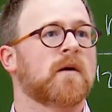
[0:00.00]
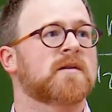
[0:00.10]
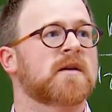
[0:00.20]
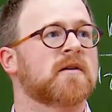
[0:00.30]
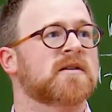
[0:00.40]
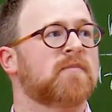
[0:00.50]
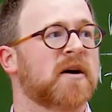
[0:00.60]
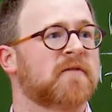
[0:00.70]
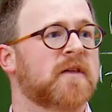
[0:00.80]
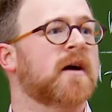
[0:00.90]
Scales
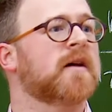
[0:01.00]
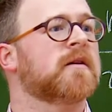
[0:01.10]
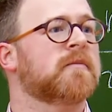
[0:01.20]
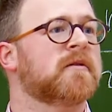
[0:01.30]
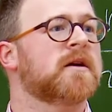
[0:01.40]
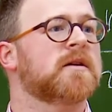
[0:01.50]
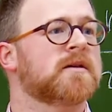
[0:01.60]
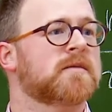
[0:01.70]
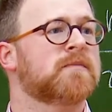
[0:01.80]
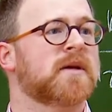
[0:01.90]
above the ion Larmor
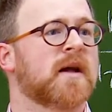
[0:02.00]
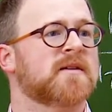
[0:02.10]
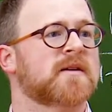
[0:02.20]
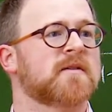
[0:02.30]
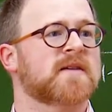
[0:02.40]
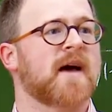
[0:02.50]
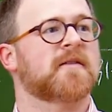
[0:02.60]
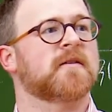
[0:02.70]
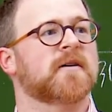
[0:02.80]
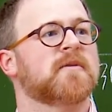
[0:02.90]
radius, but not scales
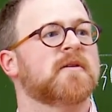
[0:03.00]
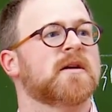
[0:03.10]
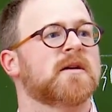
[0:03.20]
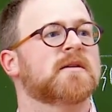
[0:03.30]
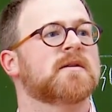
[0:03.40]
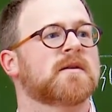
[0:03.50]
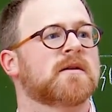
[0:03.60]
at the Larmor radius.